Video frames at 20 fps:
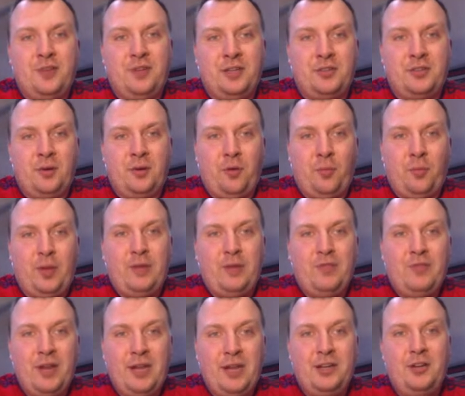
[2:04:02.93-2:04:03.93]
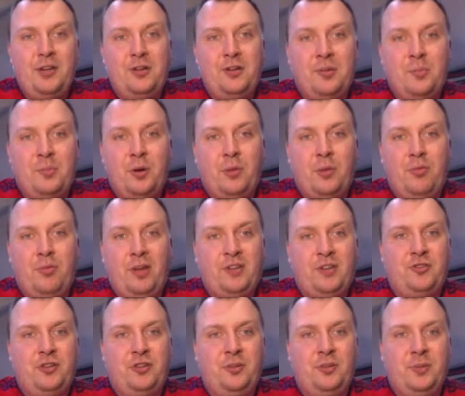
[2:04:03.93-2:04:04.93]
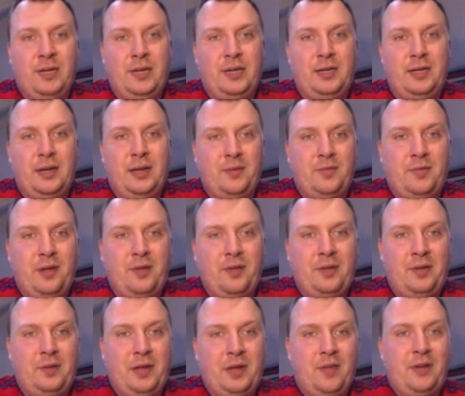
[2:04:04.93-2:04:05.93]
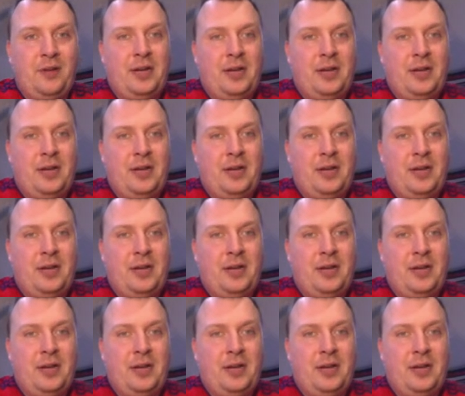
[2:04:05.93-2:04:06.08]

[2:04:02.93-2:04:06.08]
us. So we really do put pressure on them. And I think they